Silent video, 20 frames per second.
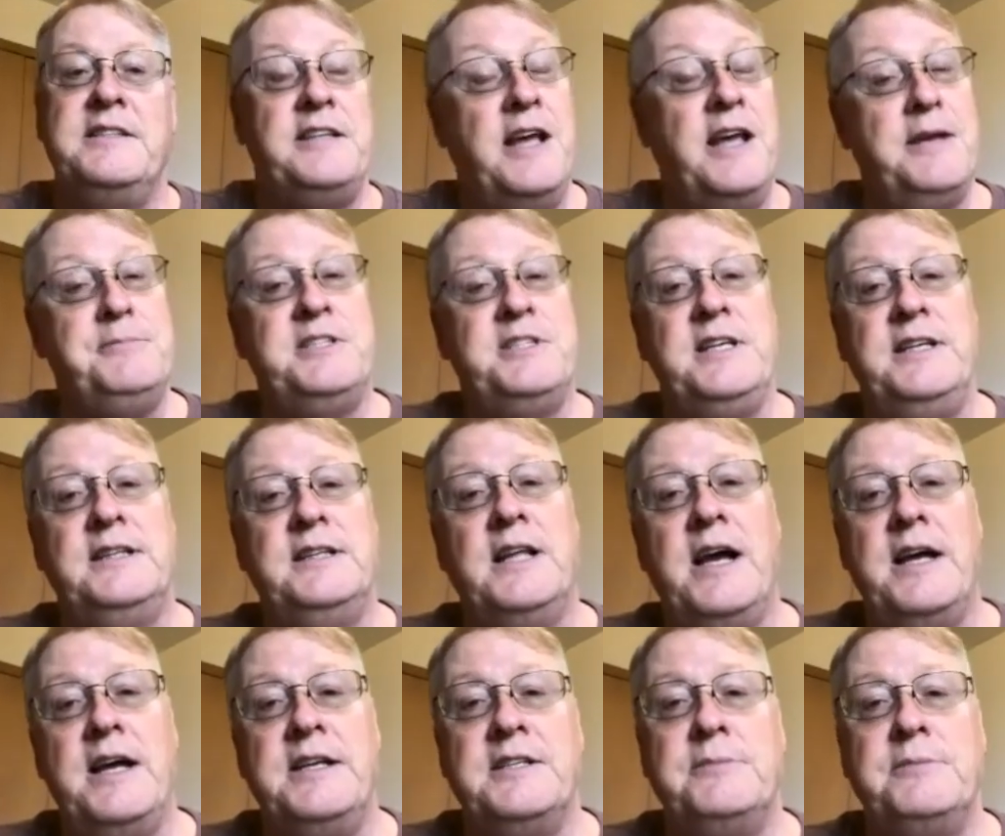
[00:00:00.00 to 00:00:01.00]
Same seed
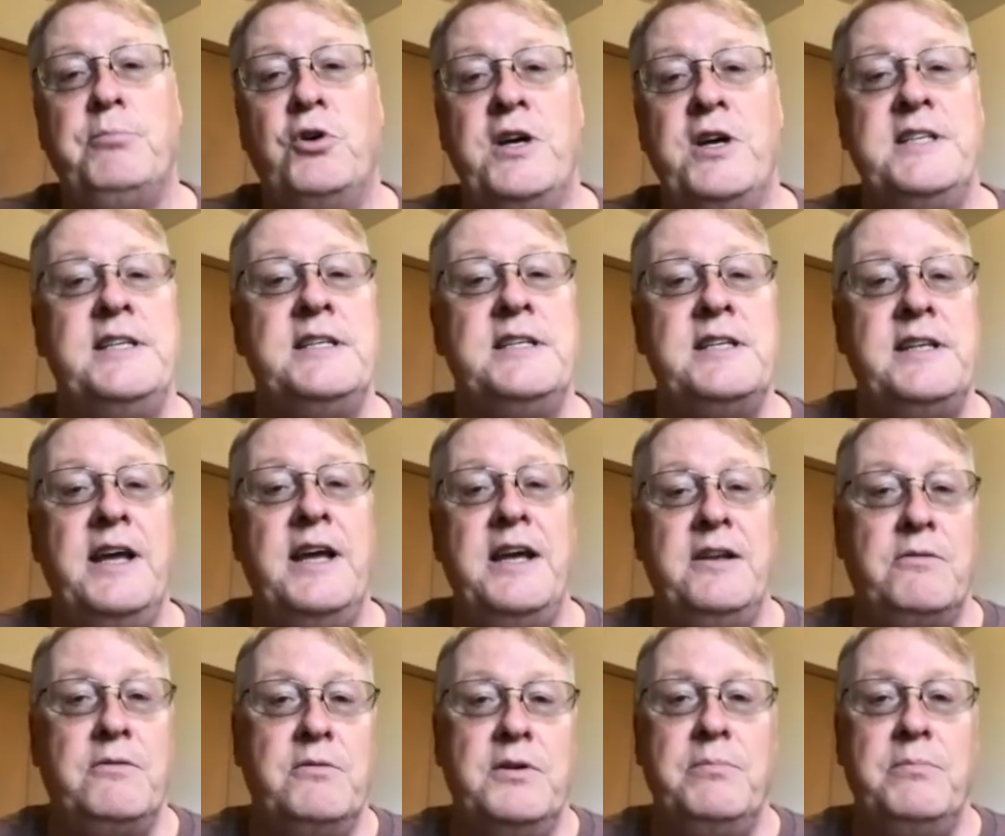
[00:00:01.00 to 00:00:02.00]
line as Boise
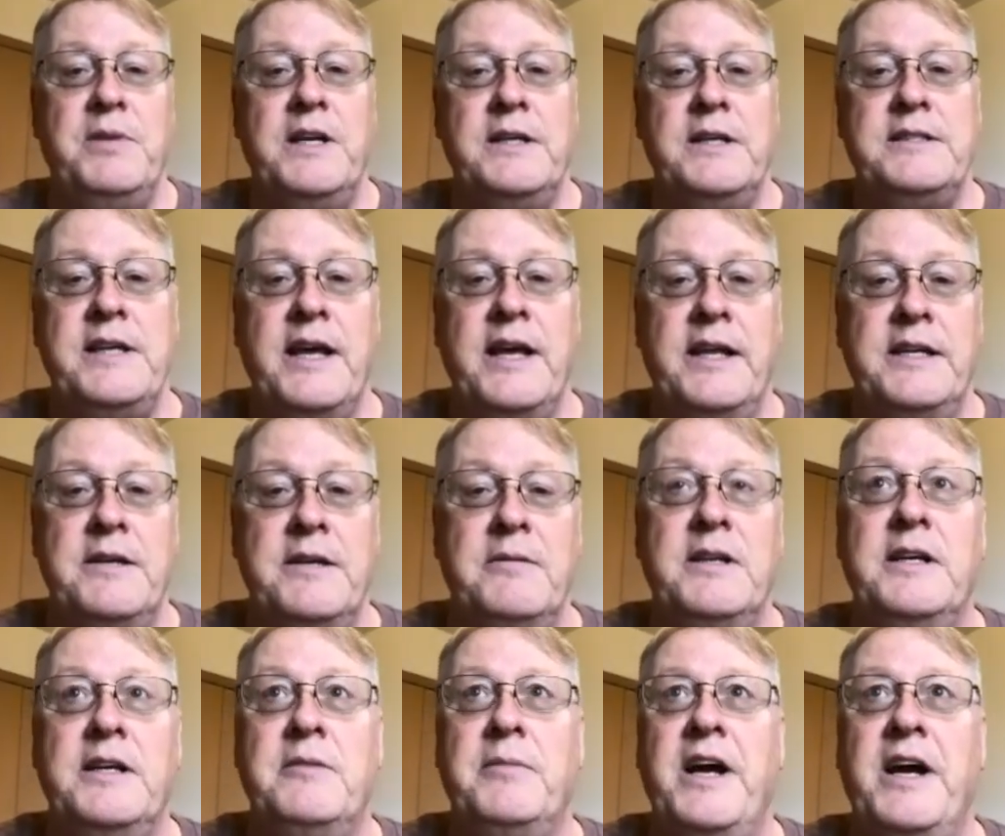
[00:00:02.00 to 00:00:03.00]
State would be a 10
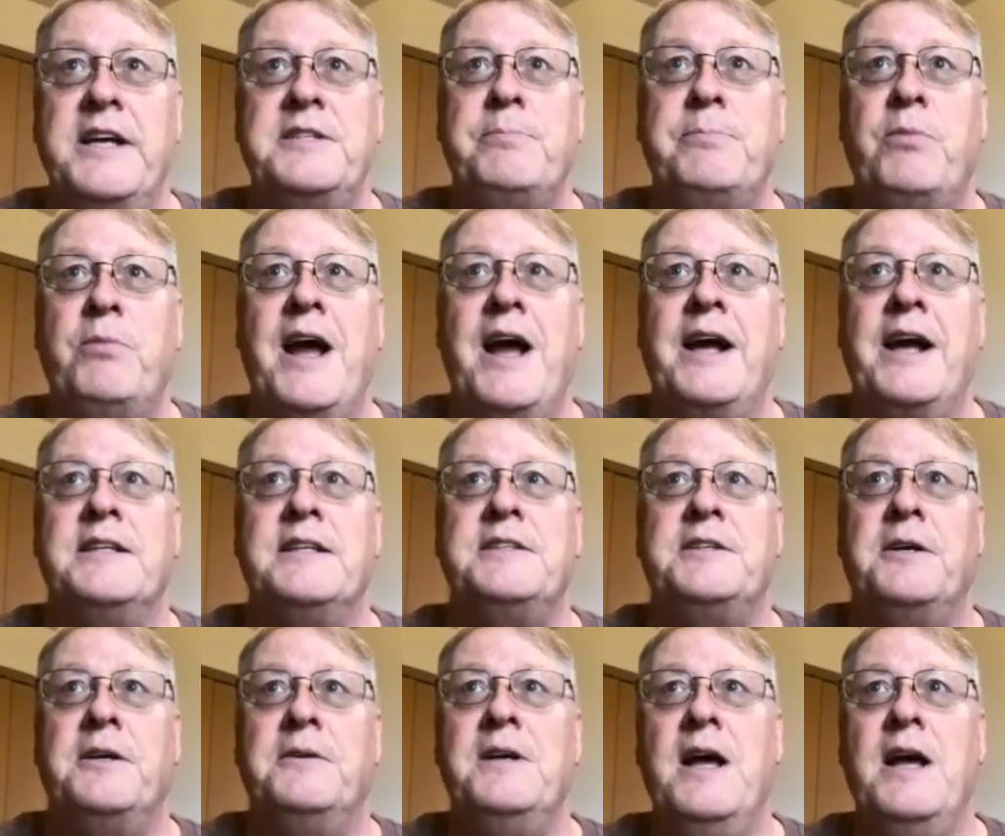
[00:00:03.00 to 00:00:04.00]
in Mike's bracket.
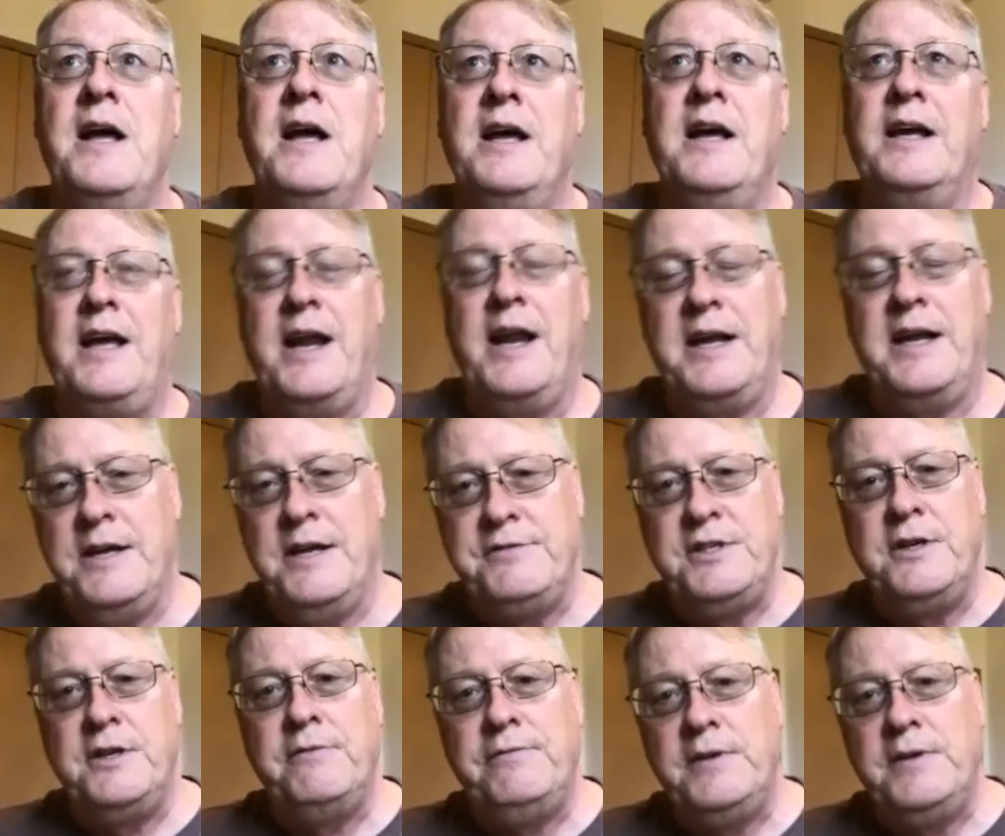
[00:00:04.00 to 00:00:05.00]
So kind of
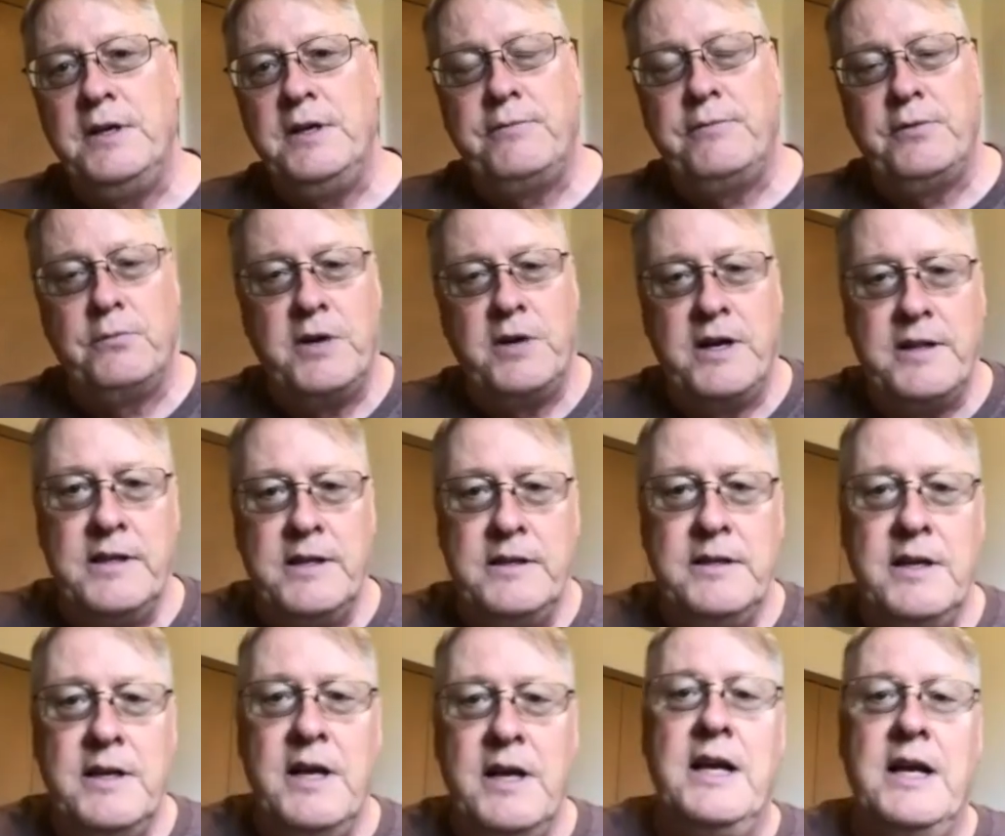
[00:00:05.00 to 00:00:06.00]
gives you a feel for where the
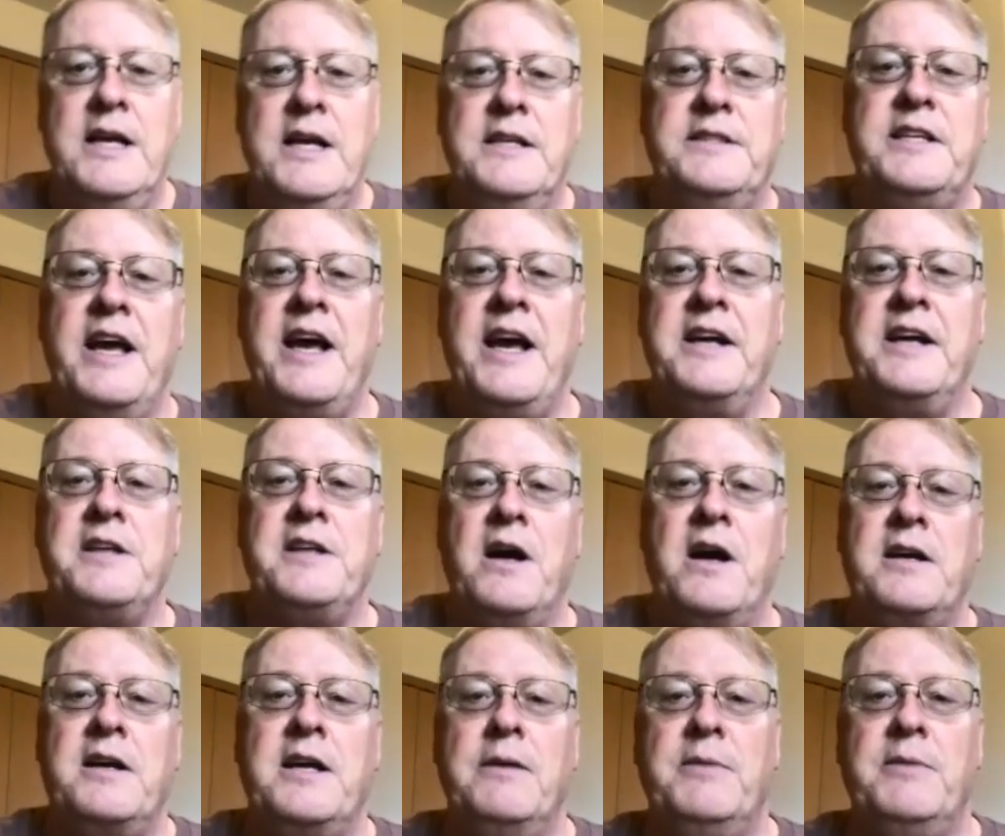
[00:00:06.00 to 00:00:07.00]
Zags
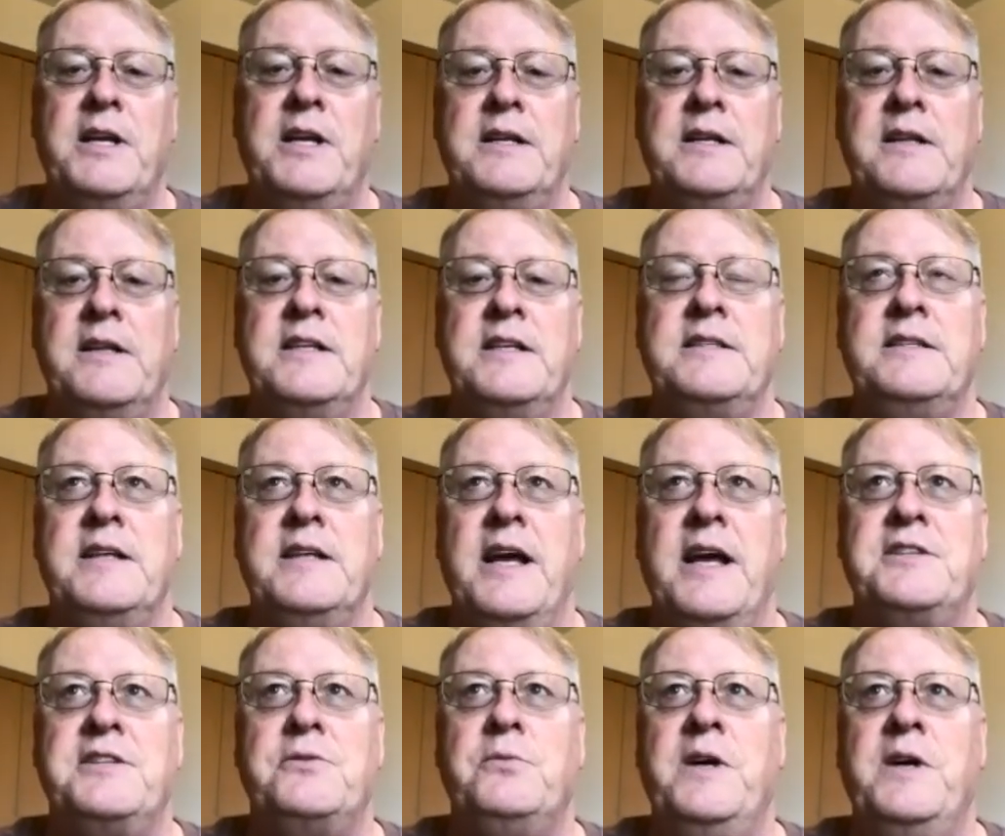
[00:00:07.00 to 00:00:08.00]
are coming into this
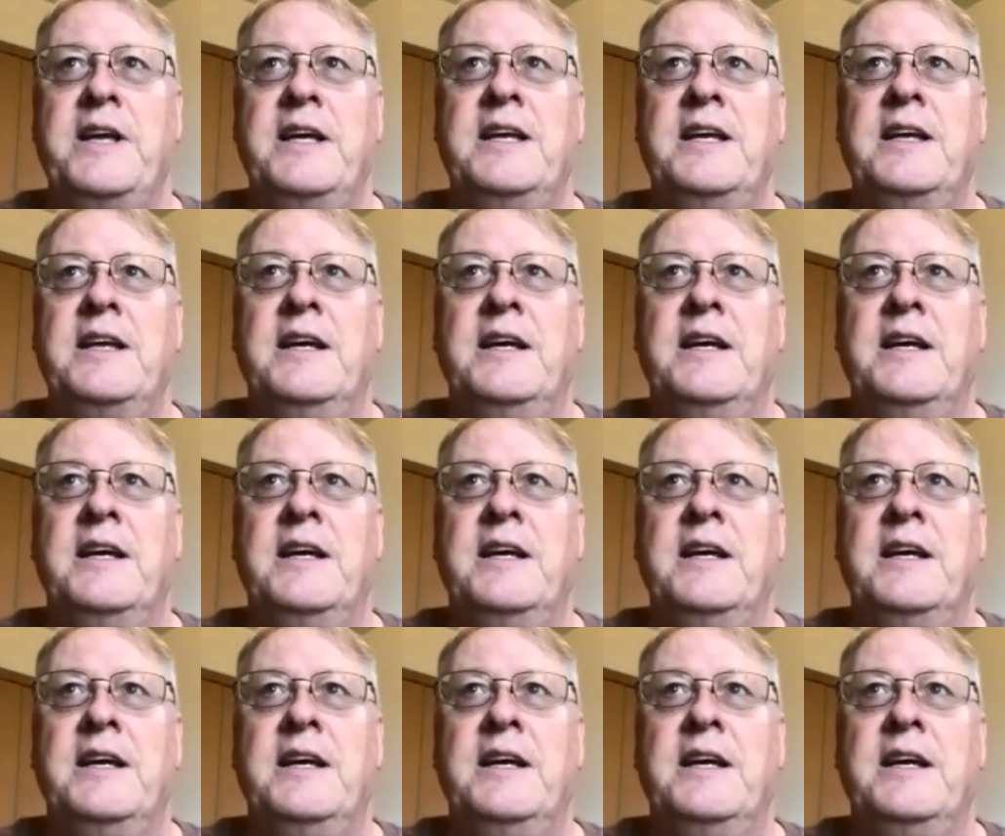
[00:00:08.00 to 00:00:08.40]
next week.